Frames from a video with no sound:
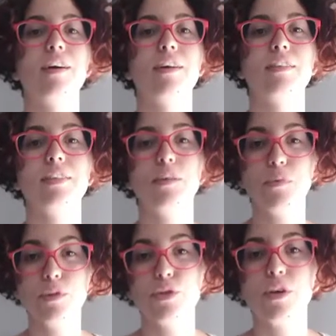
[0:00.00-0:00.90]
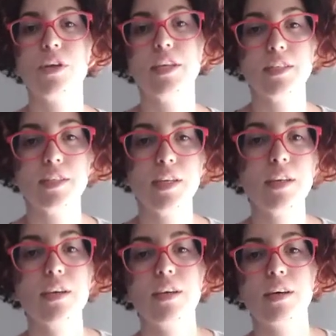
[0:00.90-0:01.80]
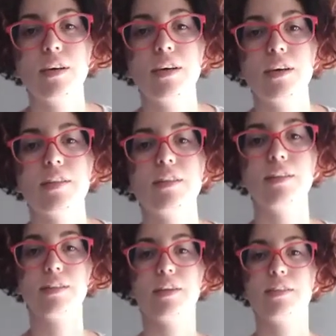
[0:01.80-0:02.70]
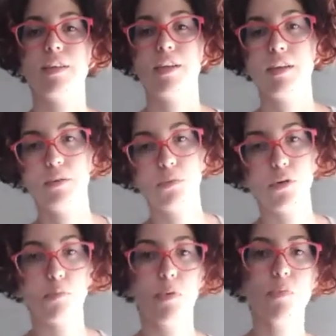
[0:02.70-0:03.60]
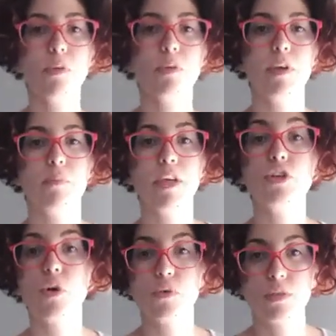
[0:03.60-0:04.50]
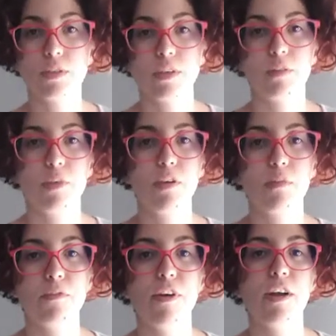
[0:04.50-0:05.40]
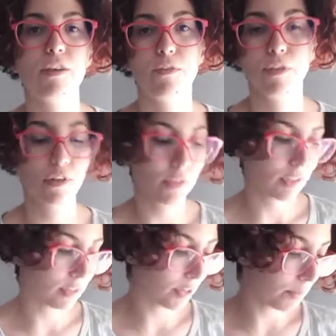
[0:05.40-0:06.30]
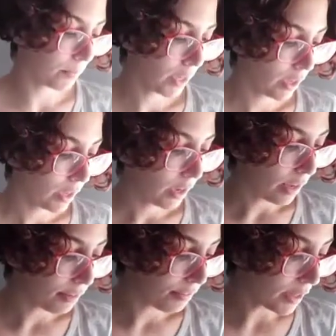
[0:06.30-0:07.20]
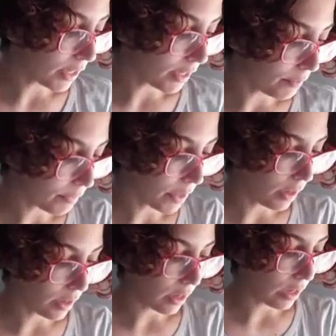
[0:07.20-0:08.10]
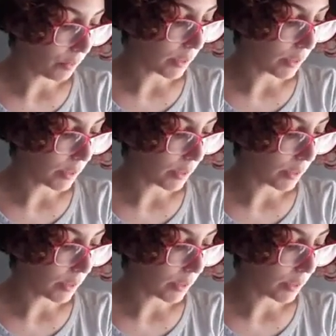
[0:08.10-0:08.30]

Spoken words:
the day we talked yesterday, that is a day where people make jokes, make fun of the others, okay. And finally, we